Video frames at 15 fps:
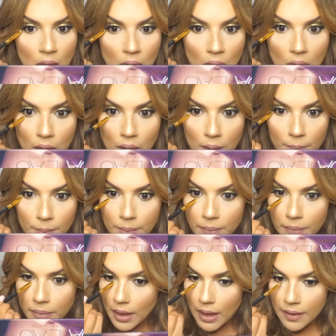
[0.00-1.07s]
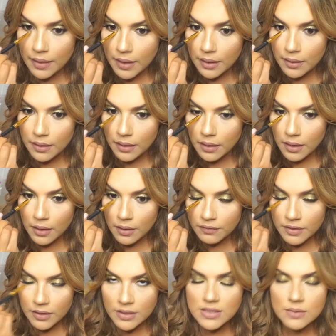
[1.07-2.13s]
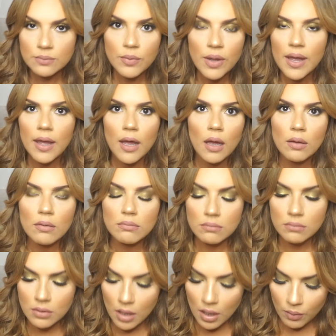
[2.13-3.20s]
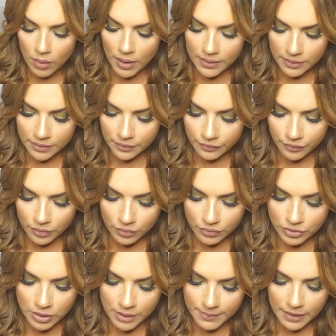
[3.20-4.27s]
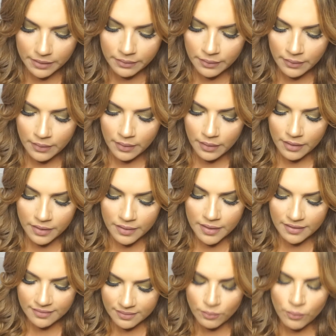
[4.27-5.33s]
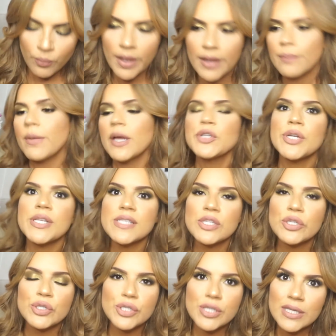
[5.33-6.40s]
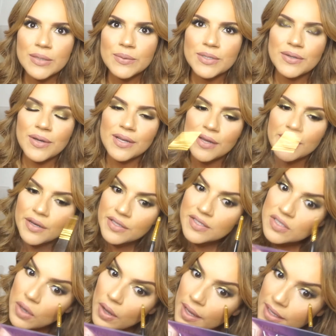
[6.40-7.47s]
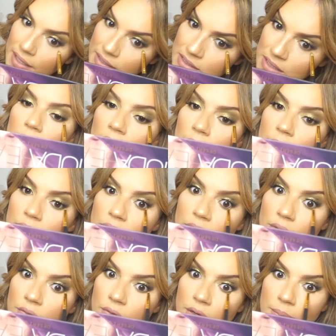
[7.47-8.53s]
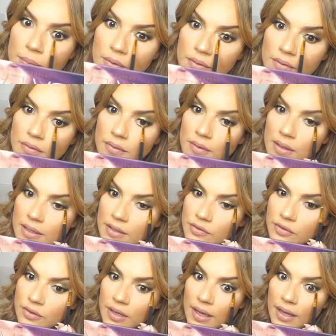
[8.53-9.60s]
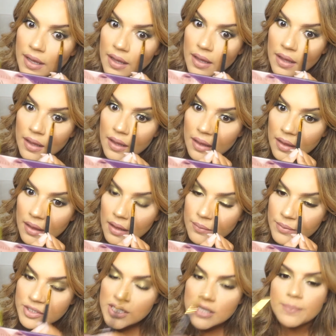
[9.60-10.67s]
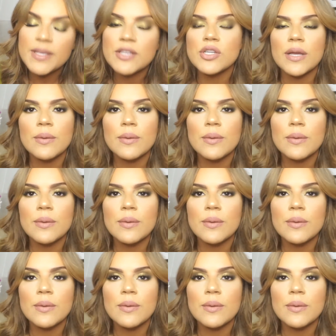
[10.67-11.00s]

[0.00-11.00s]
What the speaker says: And then, yeah, I think I didn't wear kohl eyeliner for a long time then. I think that's when my transition to liquid eyeliner started. Yeah, it was so funny because literally, I wish I had a picture.